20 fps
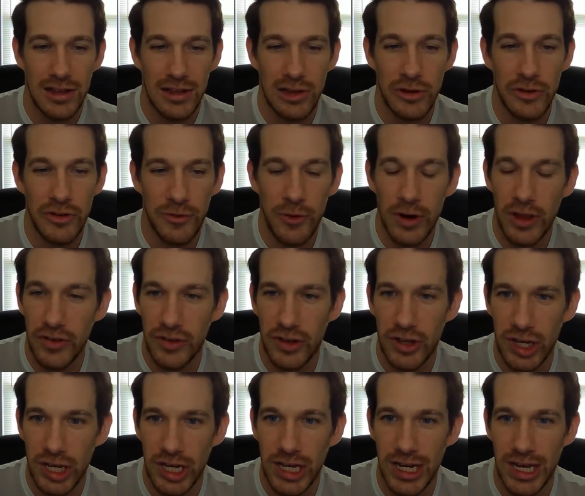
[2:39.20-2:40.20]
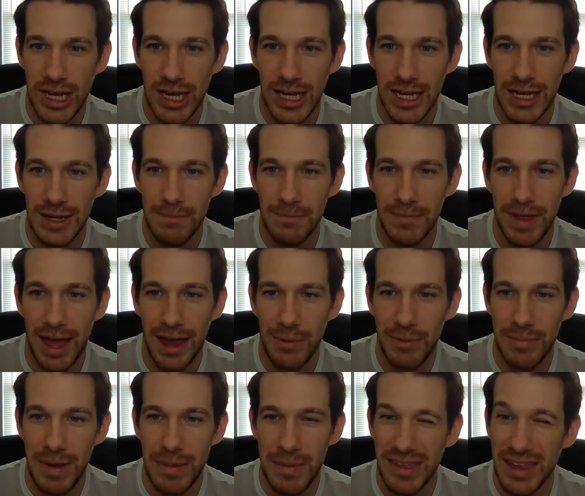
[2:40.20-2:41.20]
Close Foil's good. I
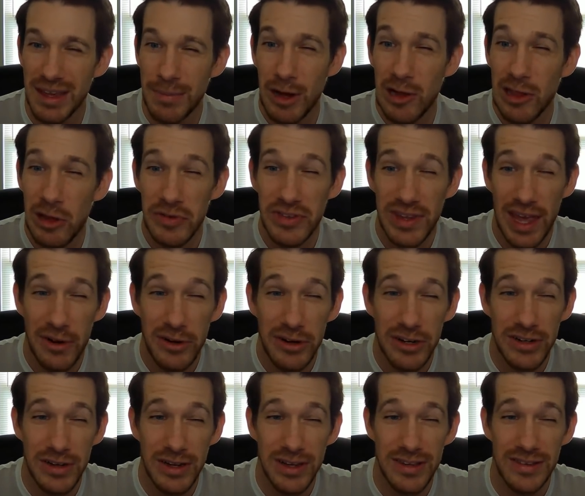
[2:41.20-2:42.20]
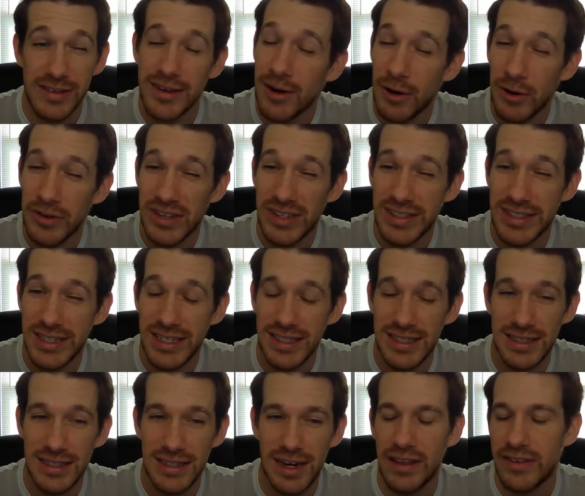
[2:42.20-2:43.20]
would maybe think about Close Counter, because Saros
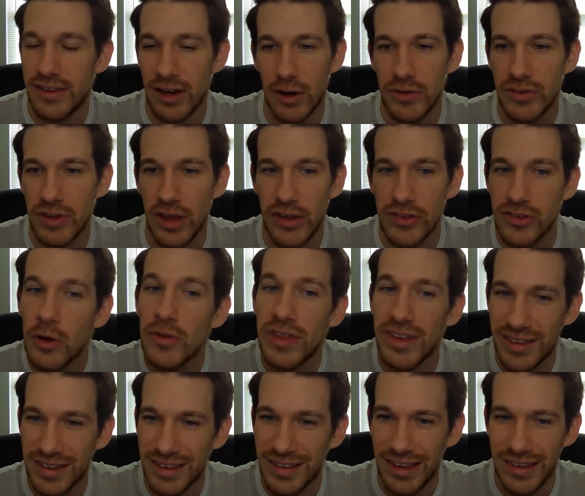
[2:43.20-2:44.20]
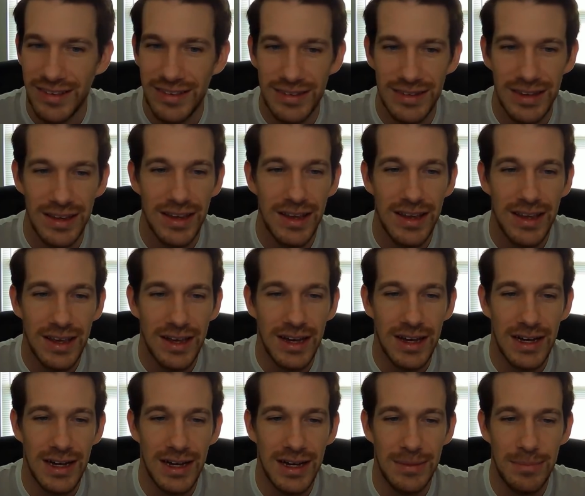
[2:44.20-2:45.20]
exists. Not Saros, Sothis exists.
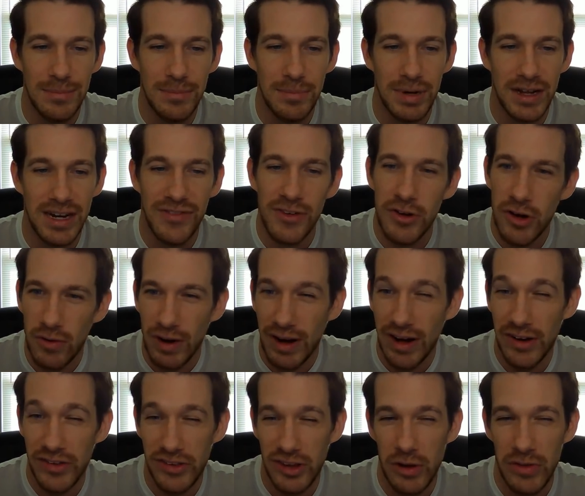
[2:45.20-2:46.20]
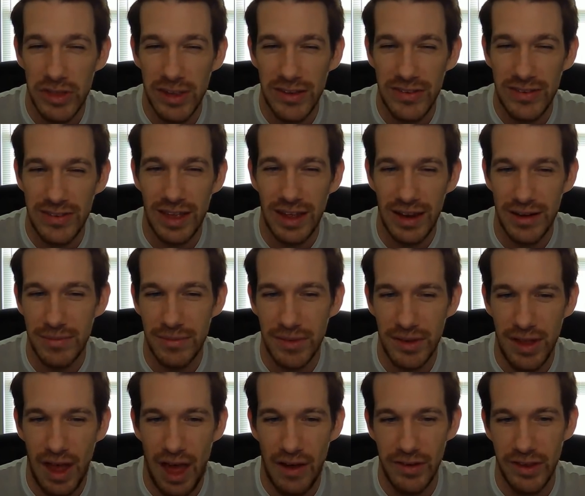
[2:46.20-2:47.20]
But if you don't run into Sothis, then
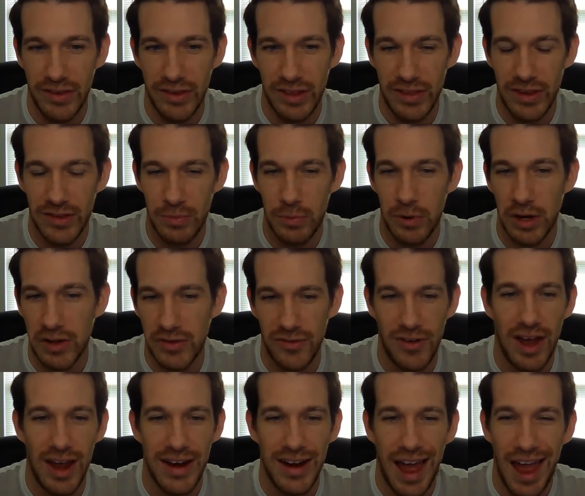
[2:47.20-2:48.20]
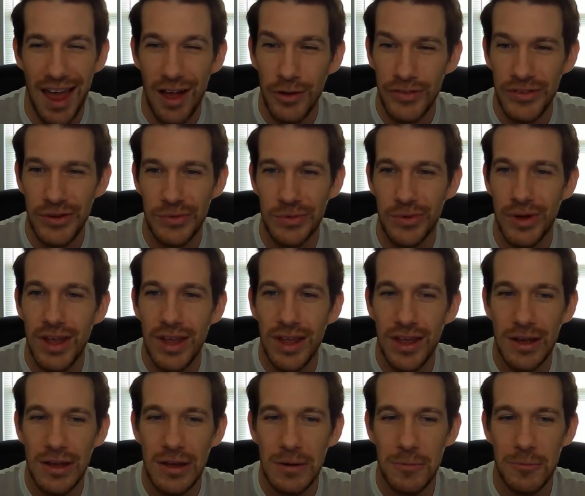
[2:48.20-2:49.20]
obviously this works fine. I also...
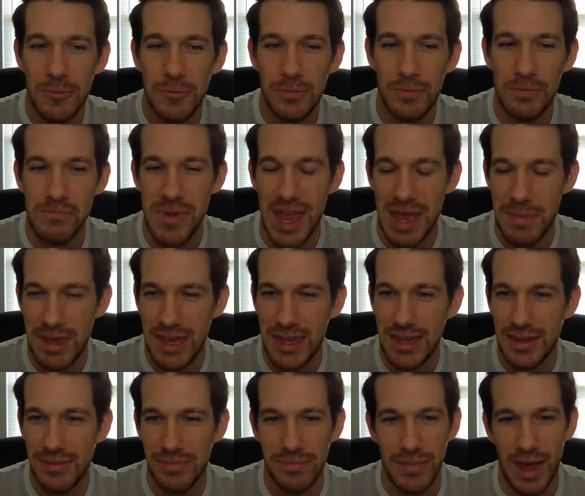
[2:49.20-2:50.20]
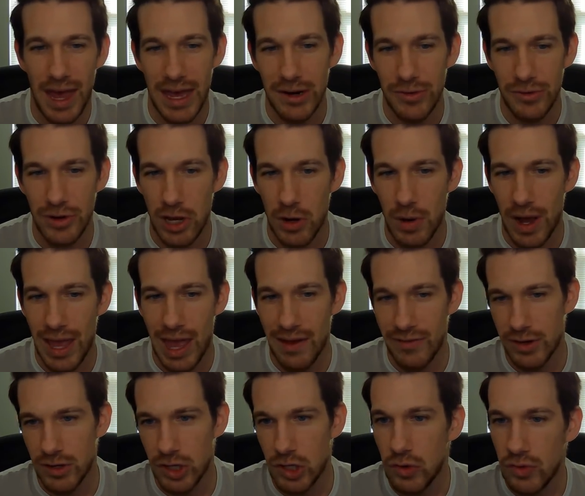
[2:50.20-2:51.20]
Maybe, I don't know, I
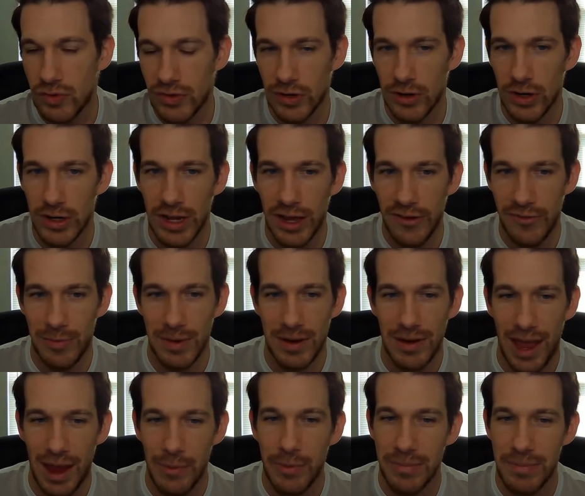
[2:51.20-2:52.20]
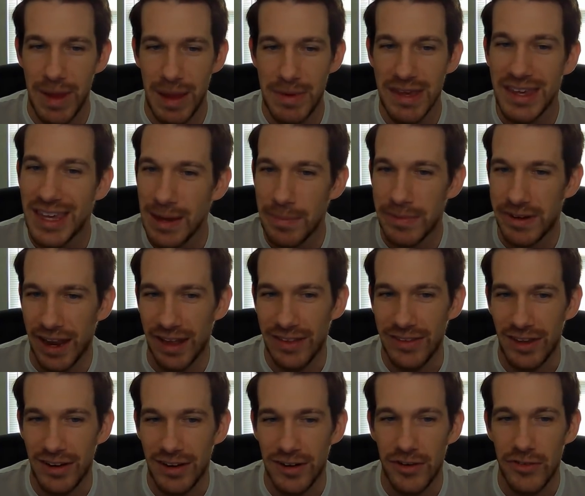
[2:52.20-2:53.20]
haven't used her enough, but I would maybe keep
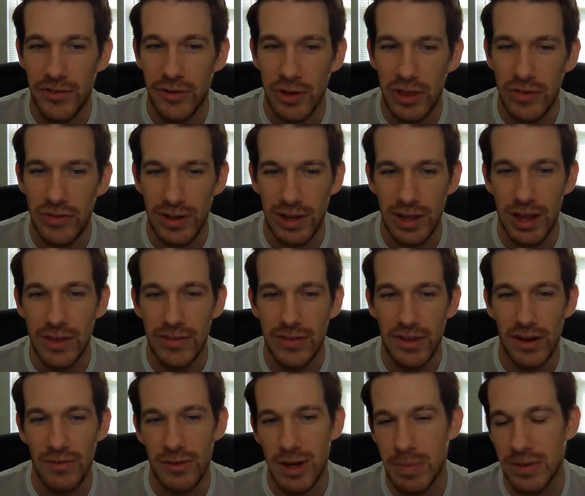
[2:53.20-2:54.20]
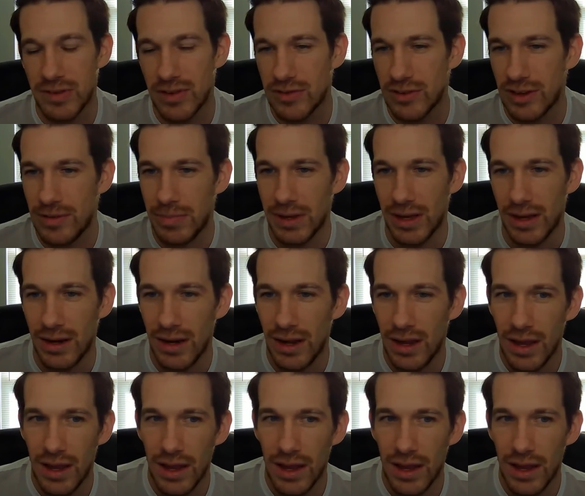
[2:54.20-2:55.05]
Dance on her, truthfully, instead of Reposition, but